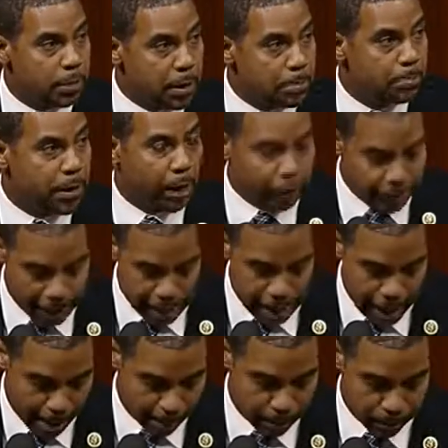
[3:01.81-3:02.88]
be building it
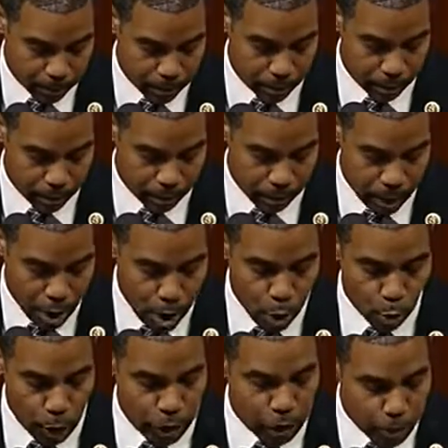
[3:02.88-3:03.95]
up.
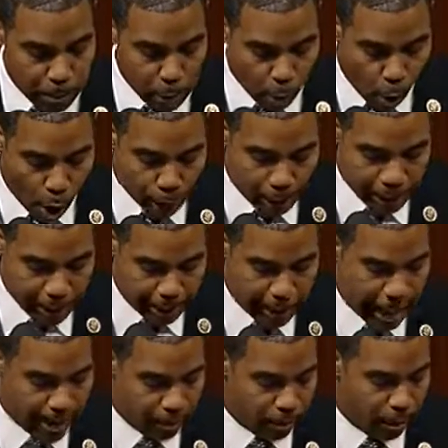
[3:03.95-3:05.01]
We should be working
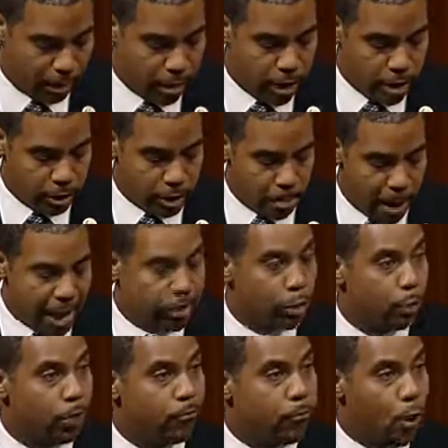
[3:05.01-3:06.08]
together to make the
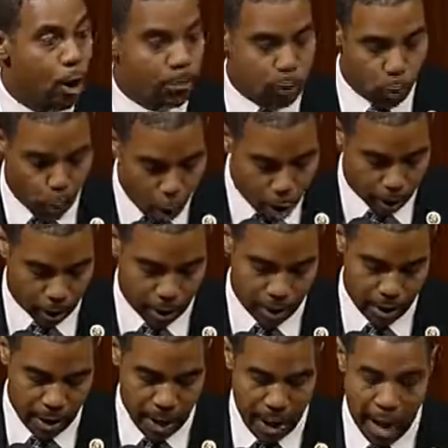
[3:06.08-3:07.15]
reforms work
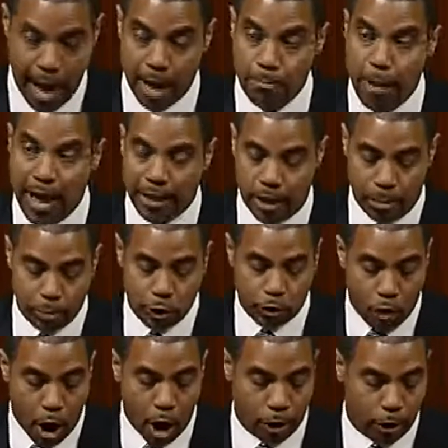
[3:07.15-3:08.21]
and make them
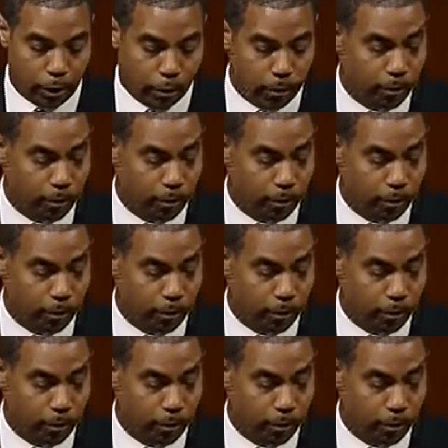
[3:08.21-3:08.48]
stronger.